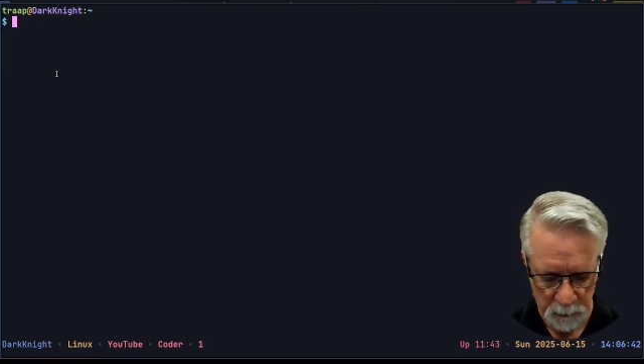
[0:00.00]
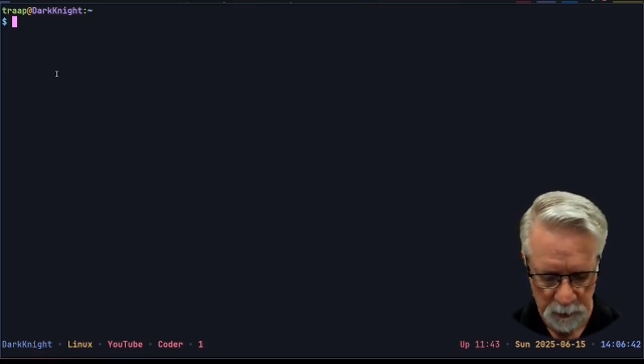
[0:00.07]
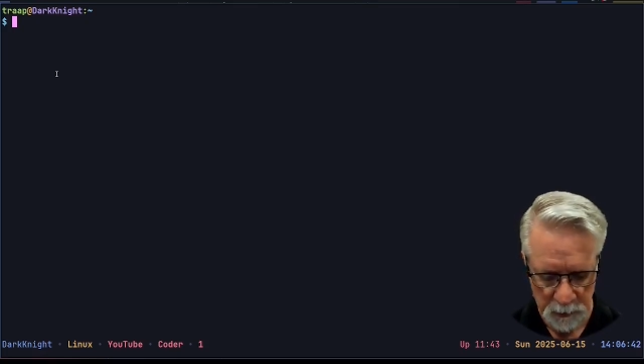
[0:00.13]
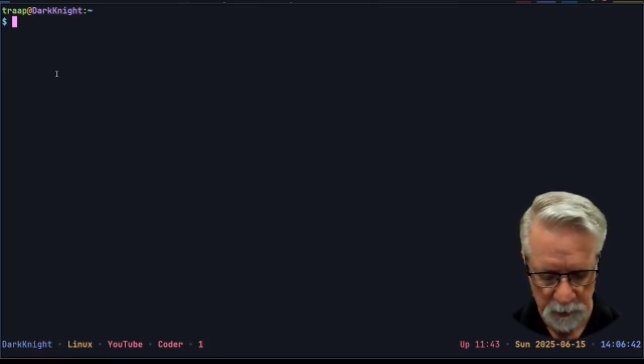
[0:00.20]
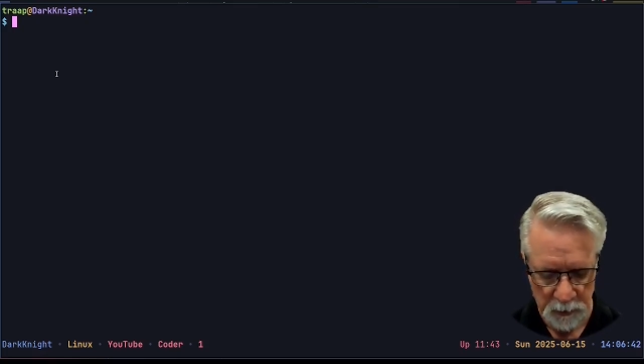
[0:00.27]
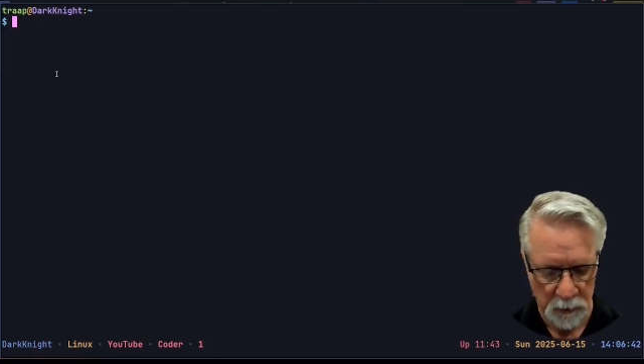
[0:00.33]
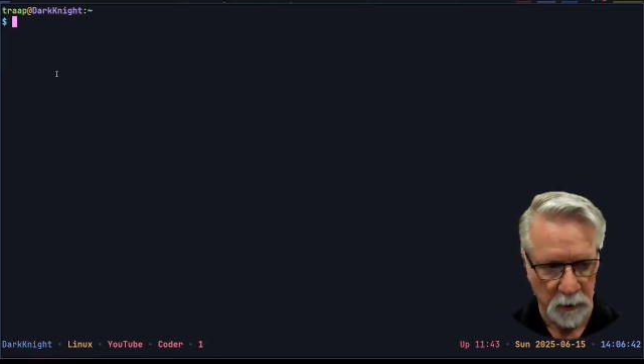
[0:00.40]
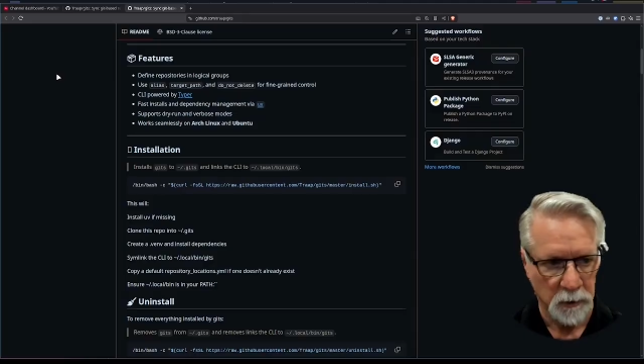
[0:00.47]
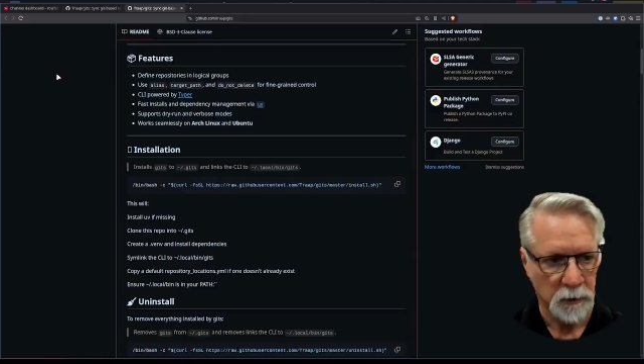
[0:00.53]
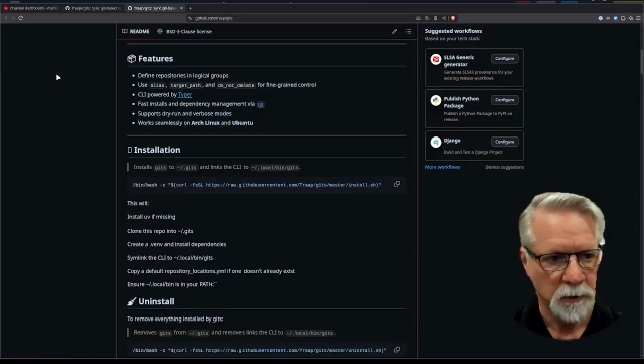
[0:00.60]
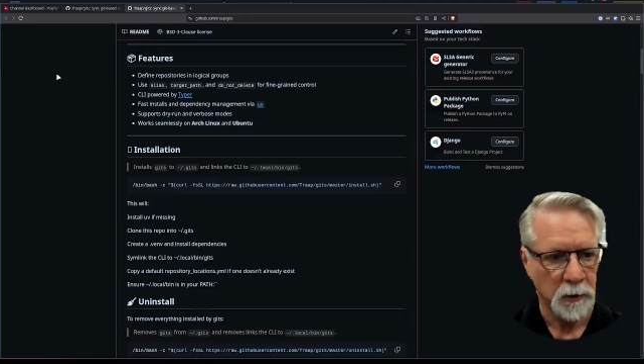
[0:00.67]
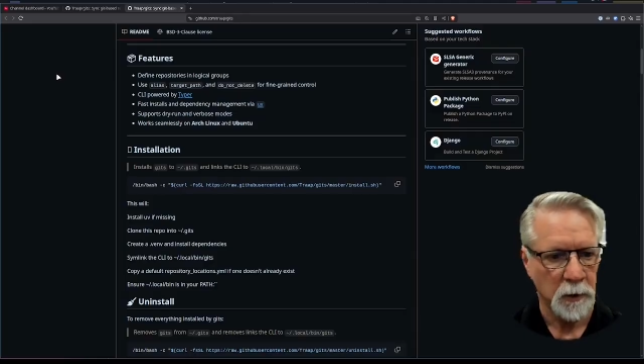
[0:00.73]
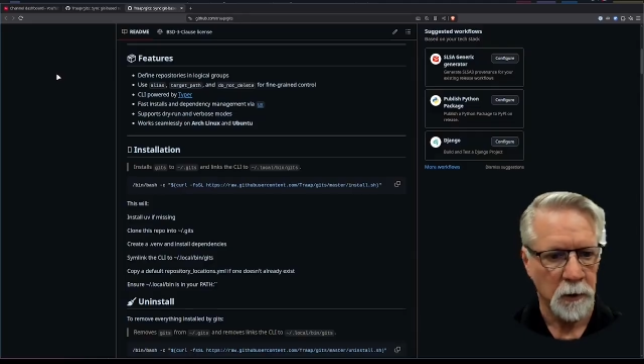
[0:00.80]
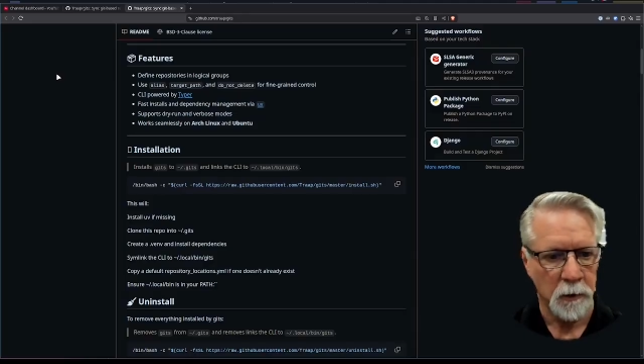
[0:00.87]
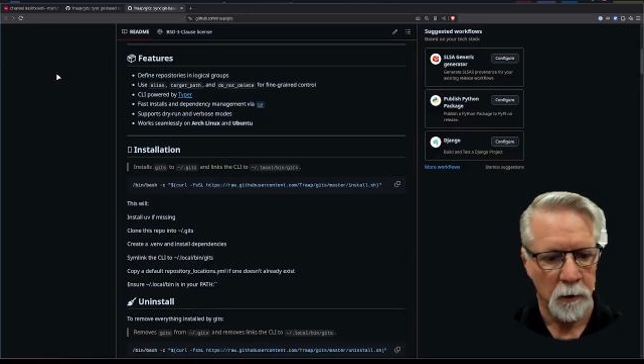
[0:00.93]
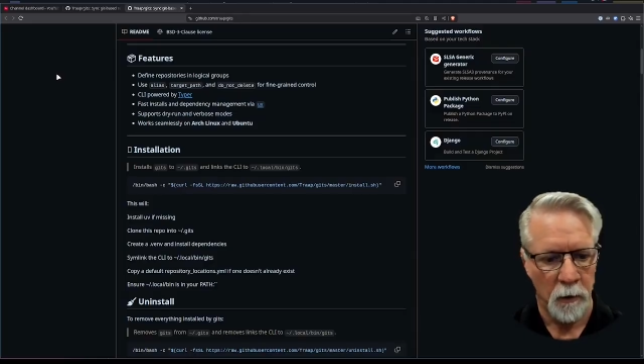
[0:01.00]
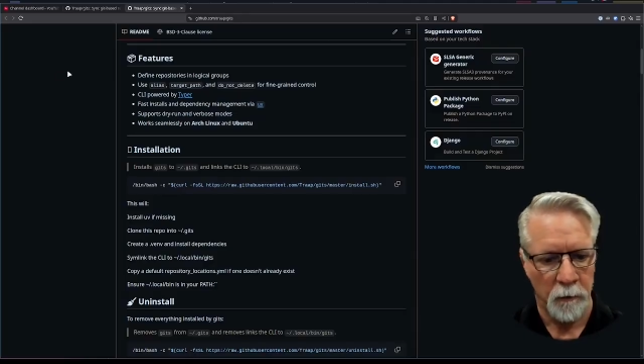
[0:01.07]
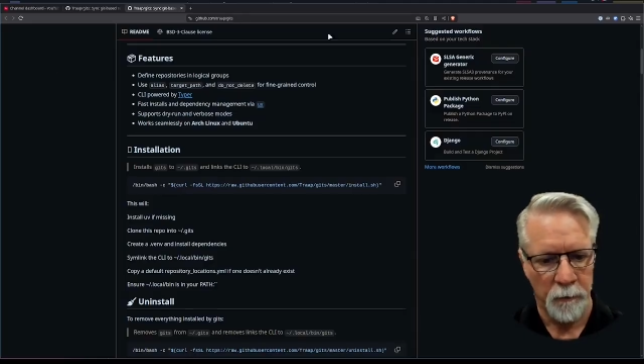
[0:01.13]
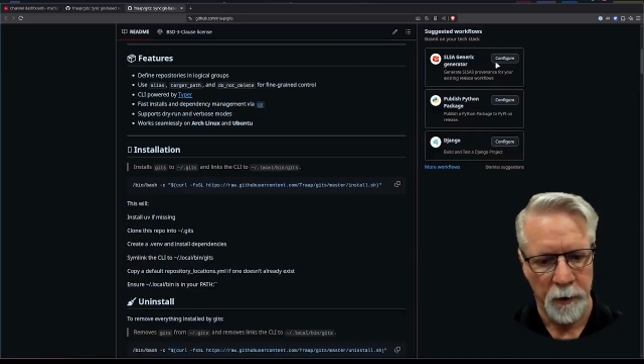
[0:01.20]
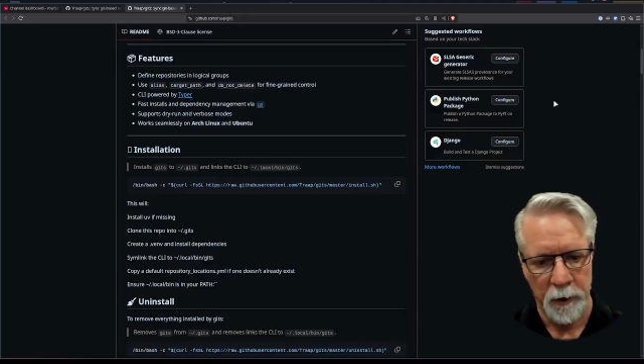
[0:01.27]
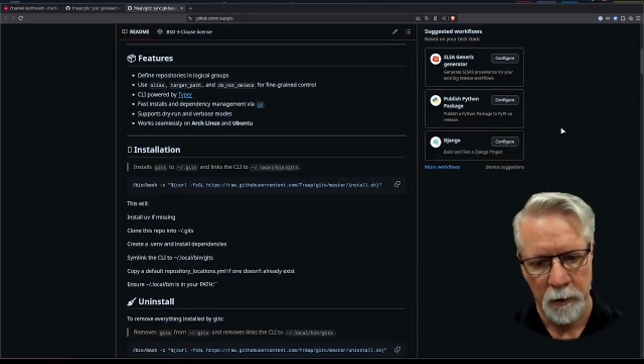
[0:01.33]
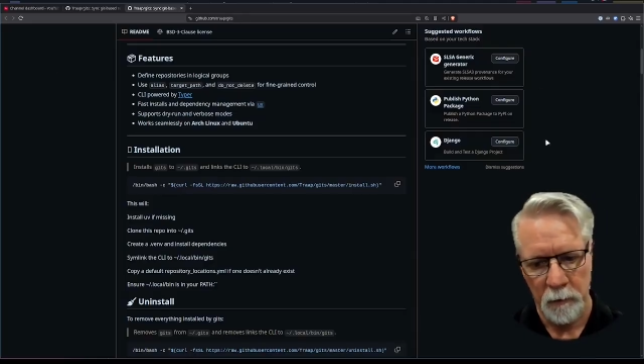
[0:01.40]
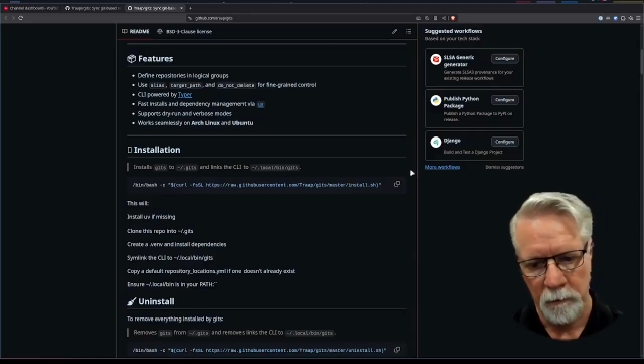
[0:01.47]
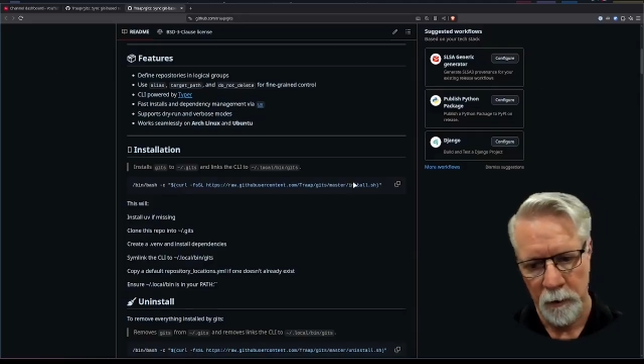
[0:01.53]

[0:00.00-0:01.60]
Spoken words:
which is over here.